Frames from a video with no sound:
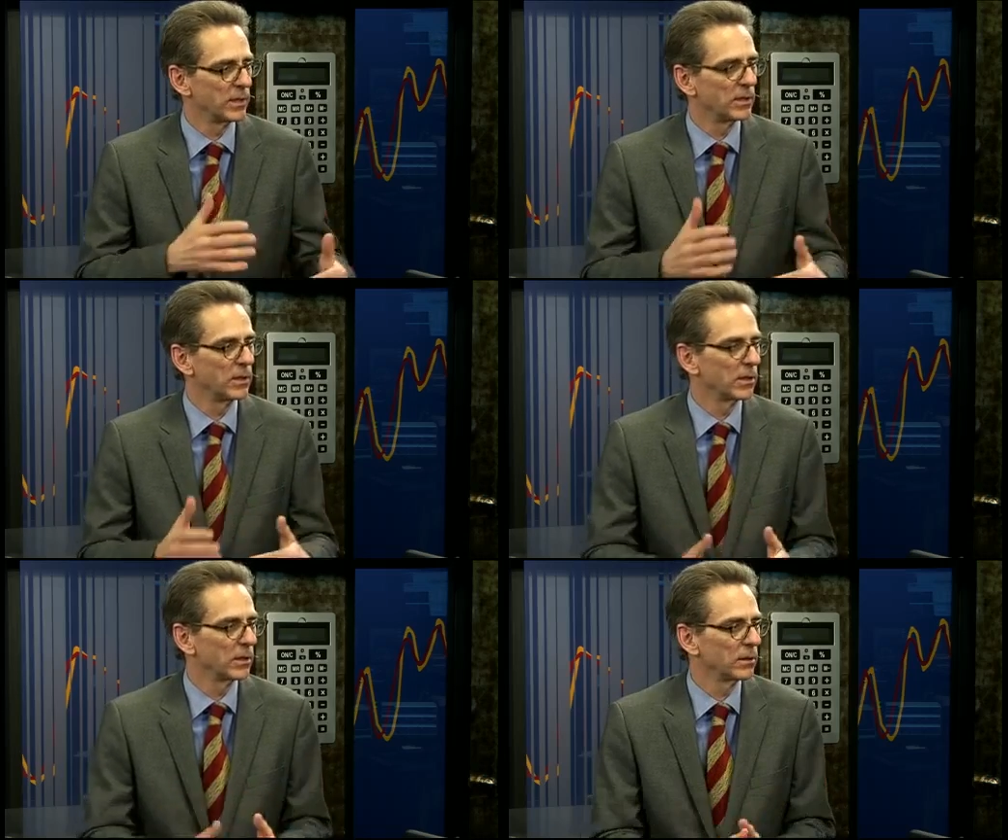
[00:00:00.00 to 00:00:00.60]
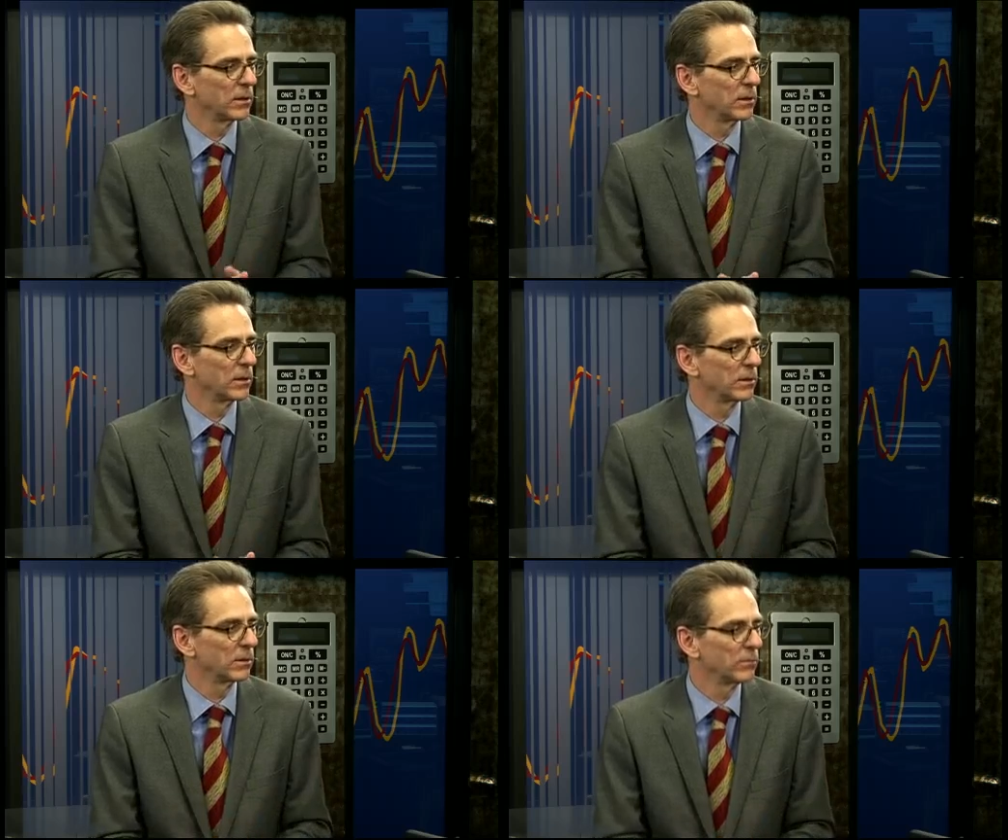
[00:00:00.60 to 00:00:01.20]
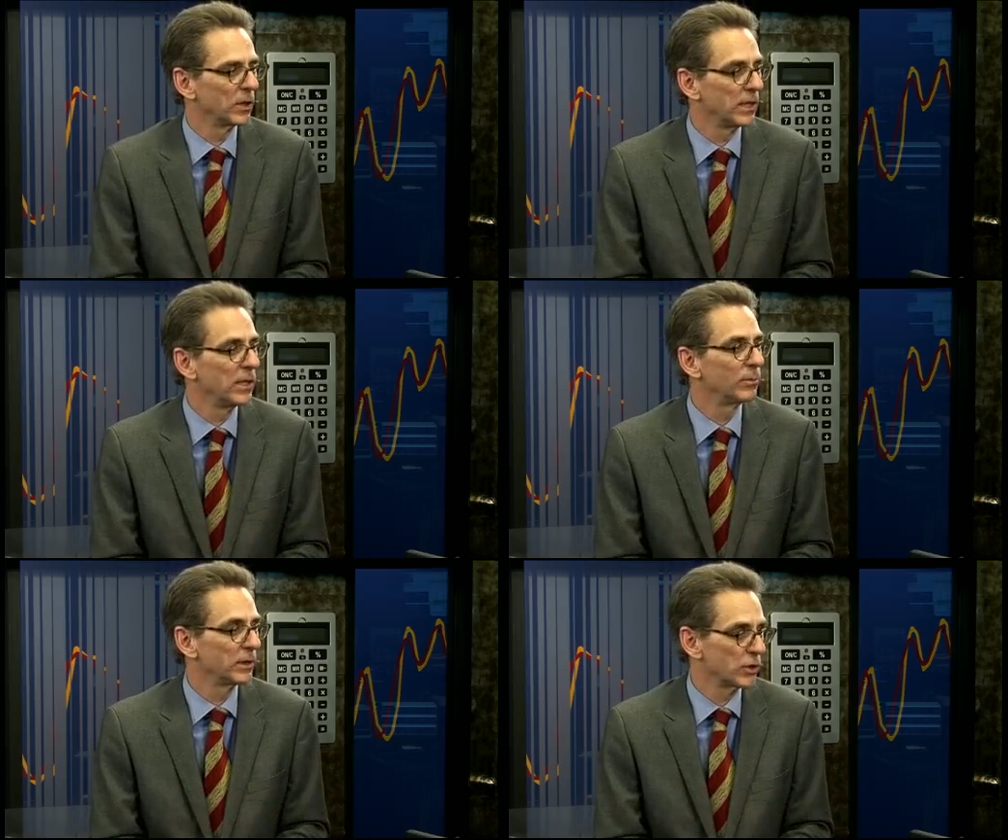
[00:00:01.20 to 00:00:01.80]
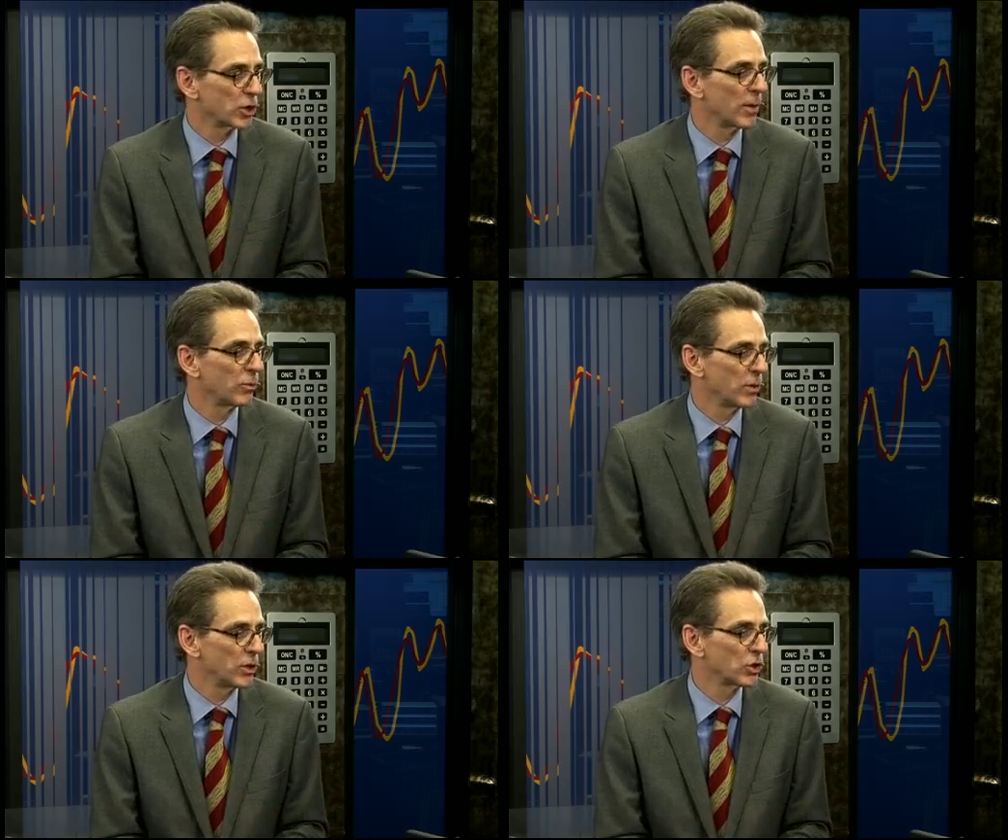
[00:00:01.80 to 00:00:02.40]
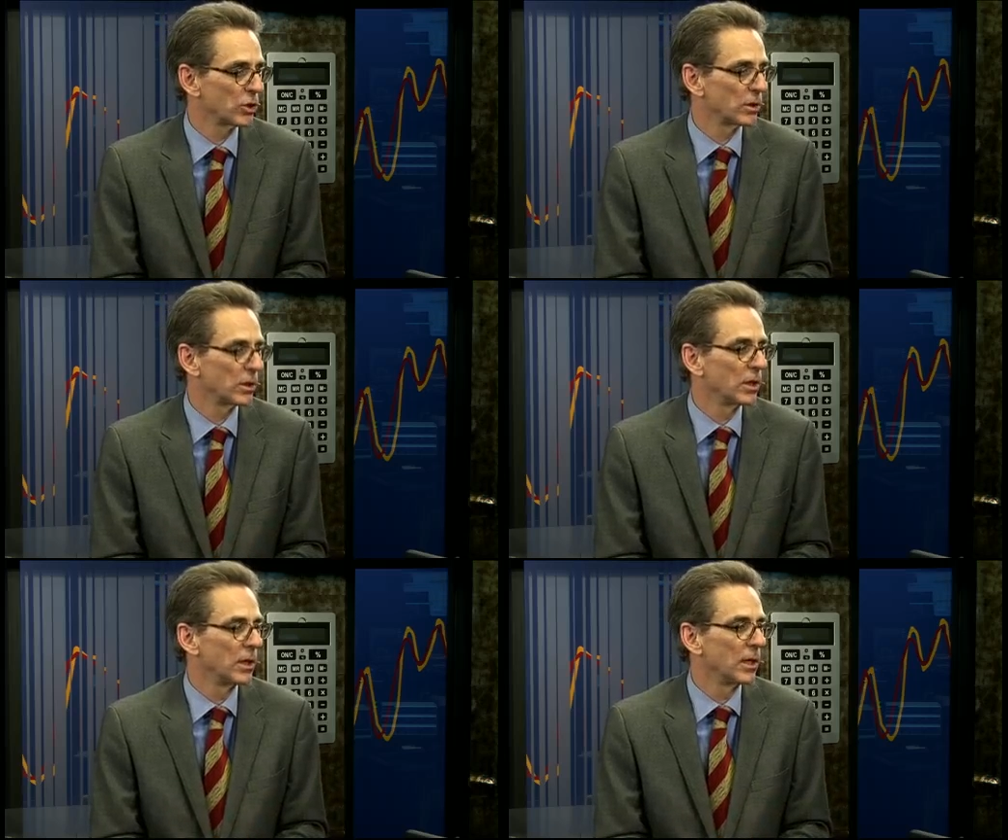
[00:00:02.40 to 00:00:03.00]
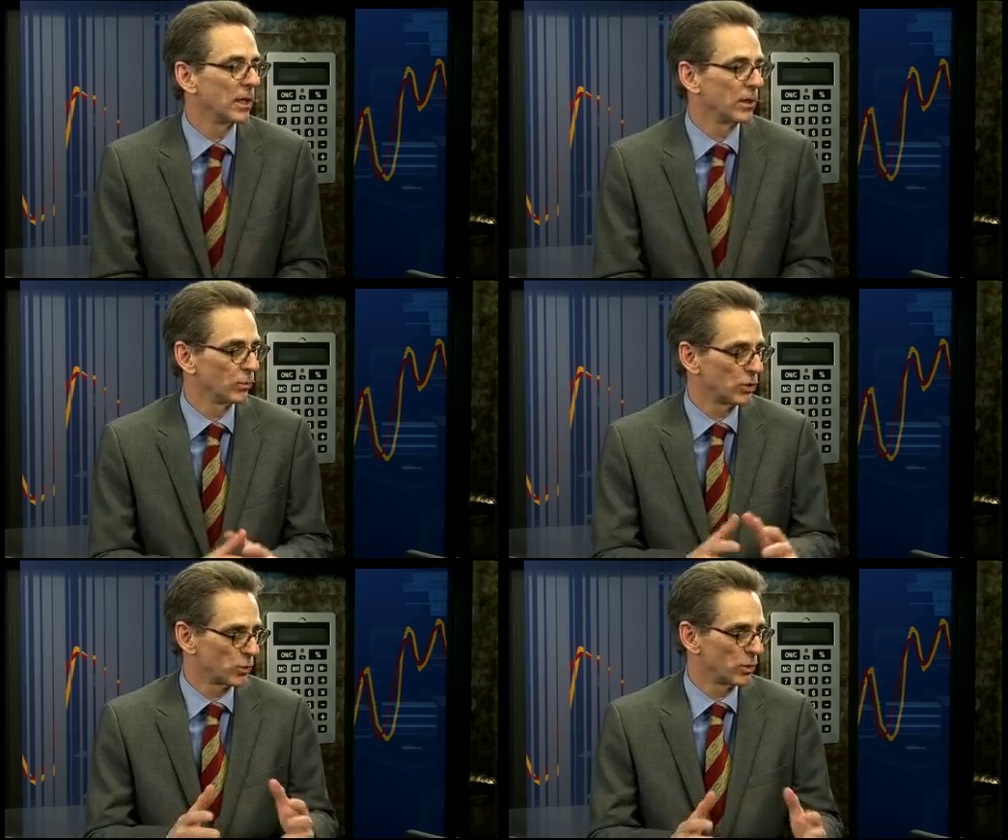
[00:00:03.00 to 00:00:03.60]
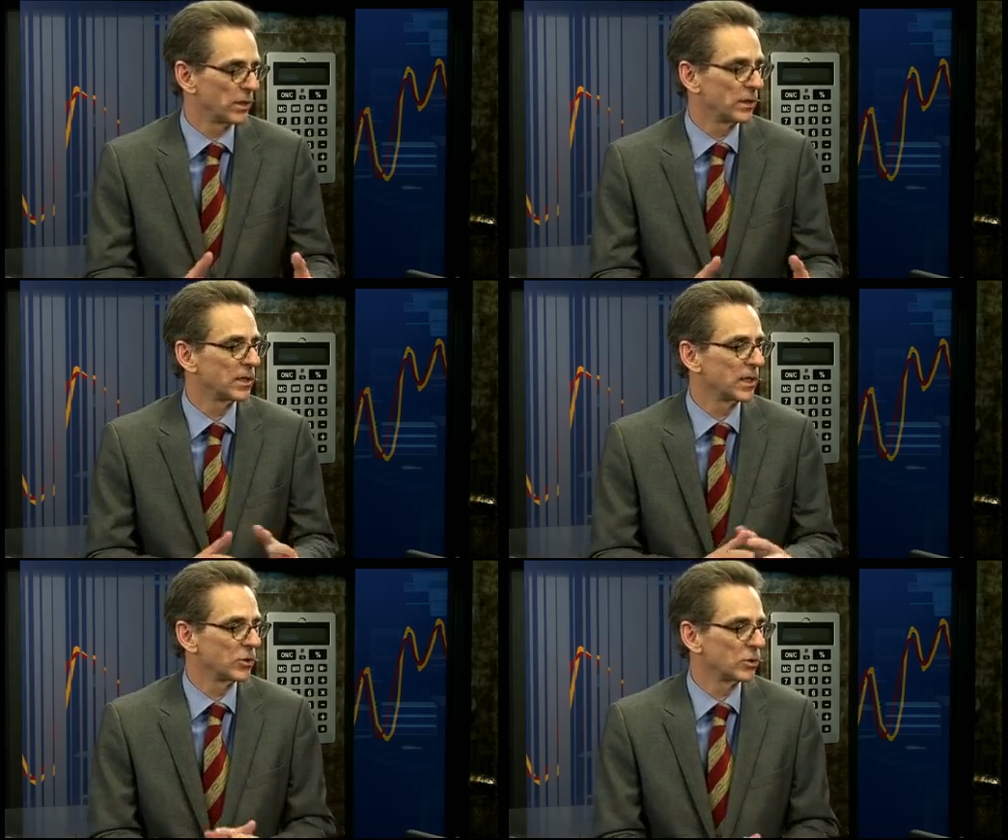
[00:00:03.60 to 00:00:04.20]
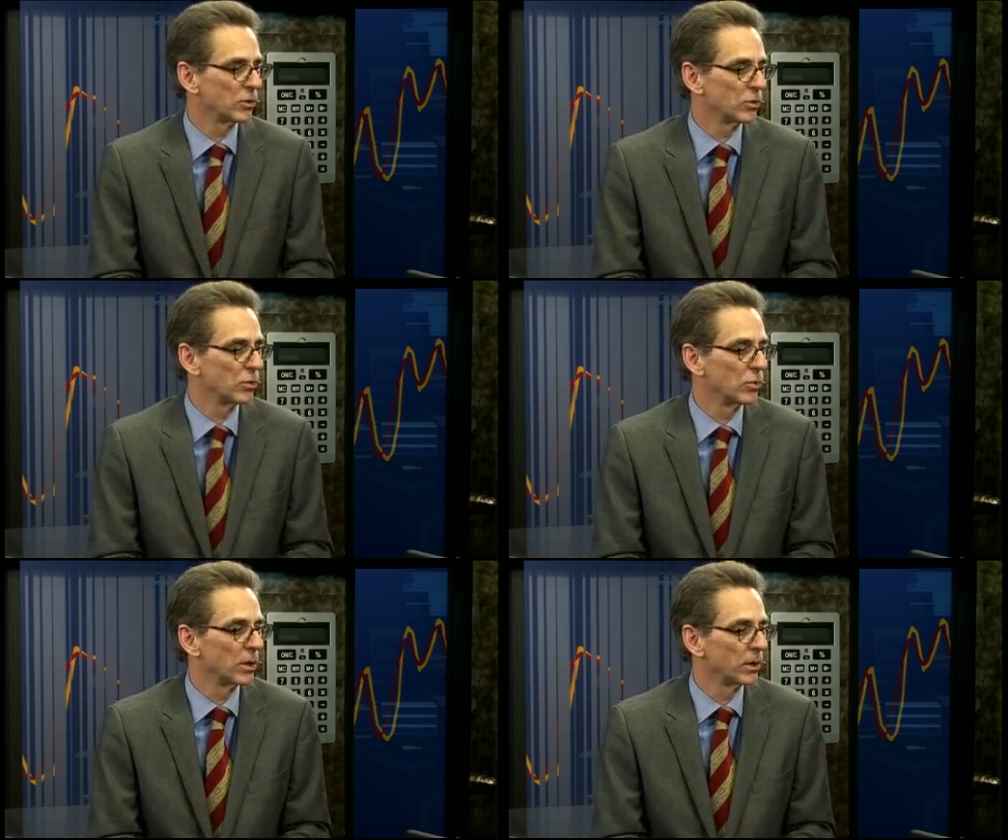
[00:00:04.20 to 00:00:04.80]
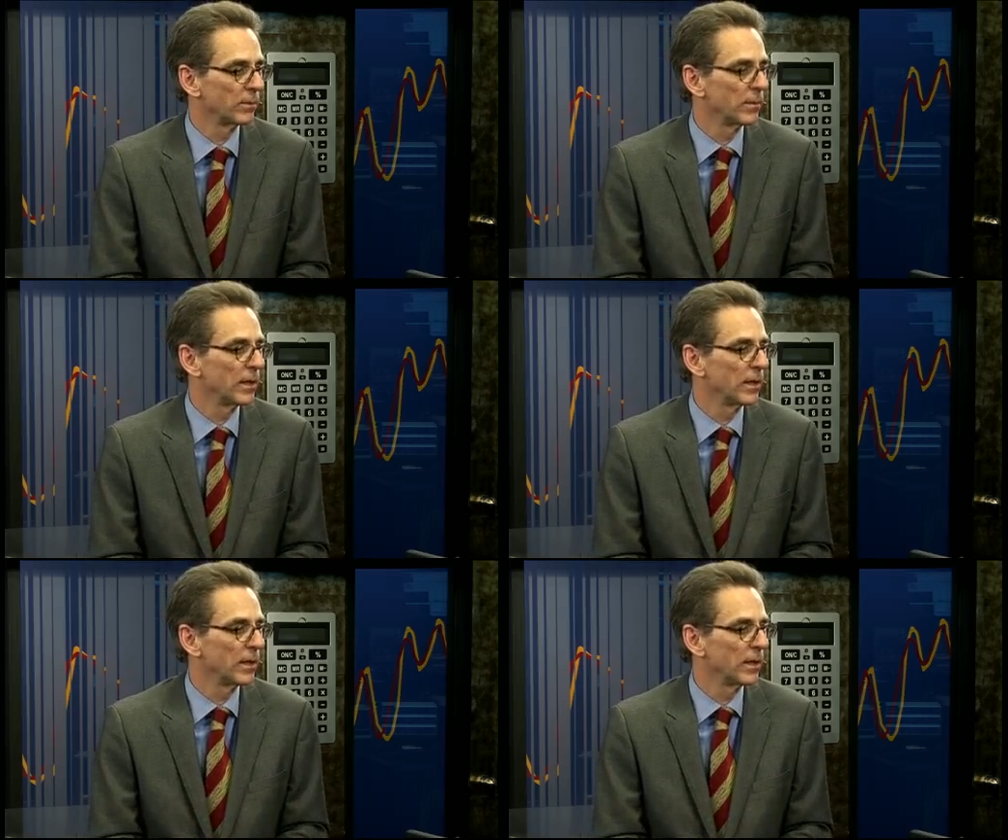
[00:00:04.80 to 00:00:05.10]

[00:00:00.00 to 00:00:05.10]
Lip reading: the heap leach operation, which we intend to do